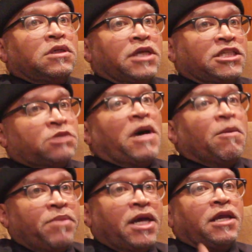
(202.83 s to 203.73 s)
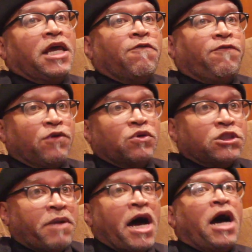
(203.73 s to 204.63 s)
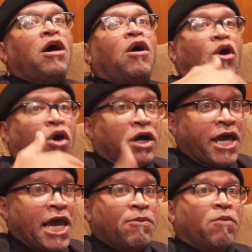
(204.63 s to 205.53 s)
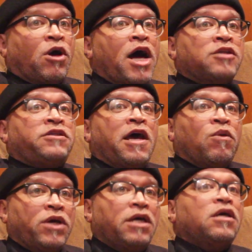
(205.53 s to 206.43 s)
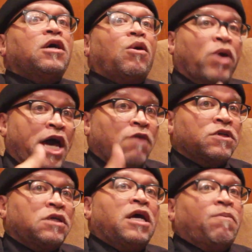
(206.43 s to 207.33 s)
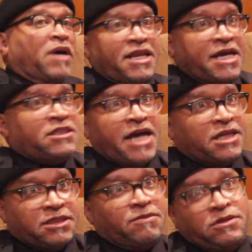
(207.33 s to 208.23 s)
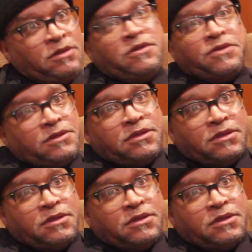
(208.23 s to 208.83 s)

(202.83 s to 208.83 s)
They just might have been influenced by or came in contact with whatever, but that's not, you know.